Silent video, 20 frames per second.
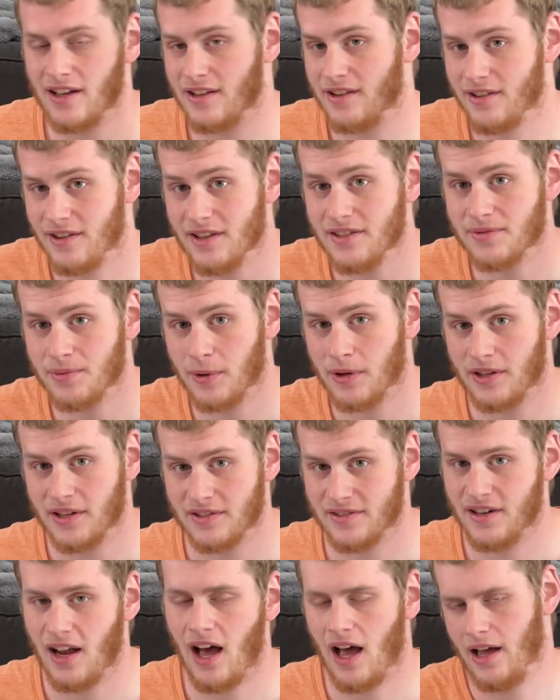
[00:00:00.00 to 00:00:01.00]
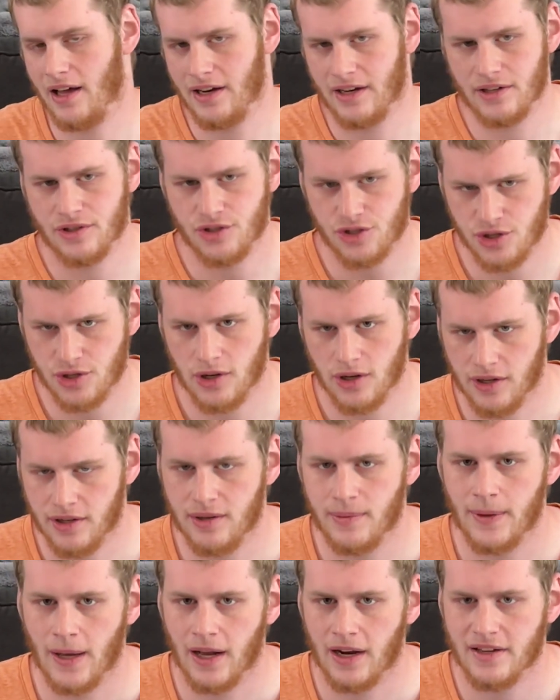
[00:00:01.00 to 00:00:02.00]
This one does not, and it should,
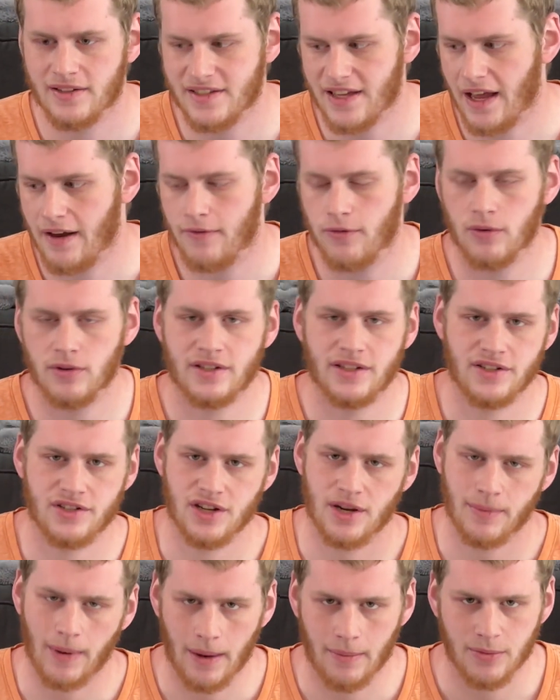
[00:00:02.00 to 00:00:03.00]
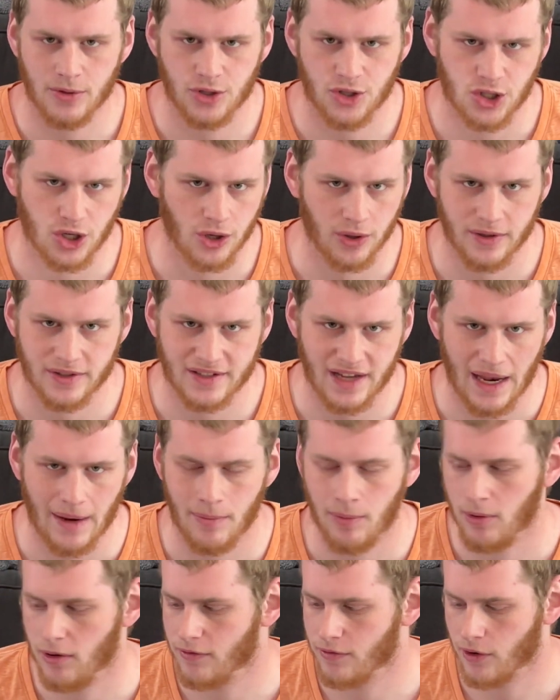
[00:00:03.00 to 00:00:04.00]
to be honest. The A14 chip, I'm sure, is
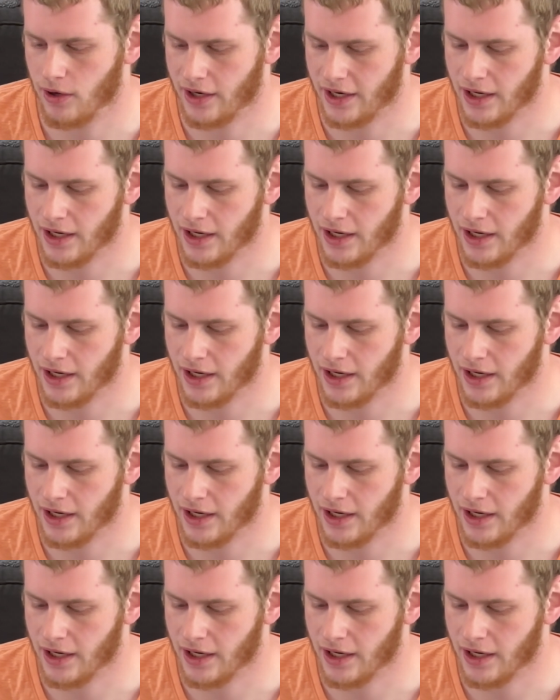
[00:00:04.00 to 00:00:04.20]
capable of running